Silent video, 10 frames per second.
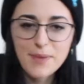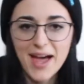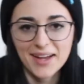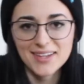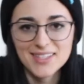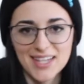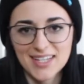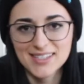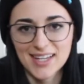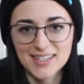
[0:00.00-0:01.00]
Pack
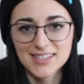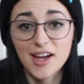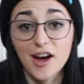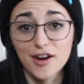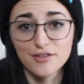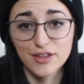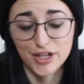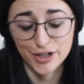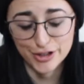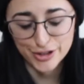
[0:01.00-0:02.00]
taste test of
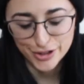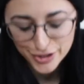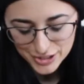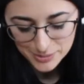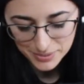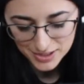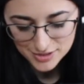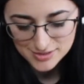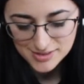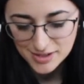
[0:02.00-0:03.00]
their cookie
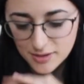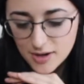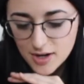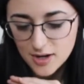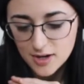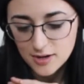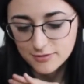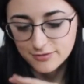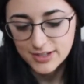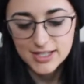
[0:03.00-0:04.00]
butters. Their
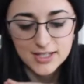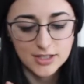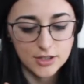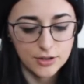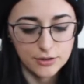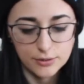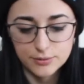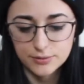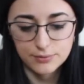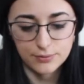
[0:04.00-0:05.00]
vegan,
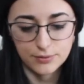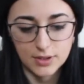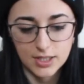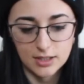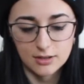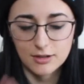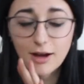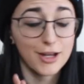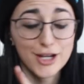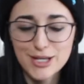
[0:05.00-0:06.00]
gluten-free, or
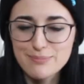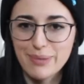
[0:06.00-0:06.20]
not cookie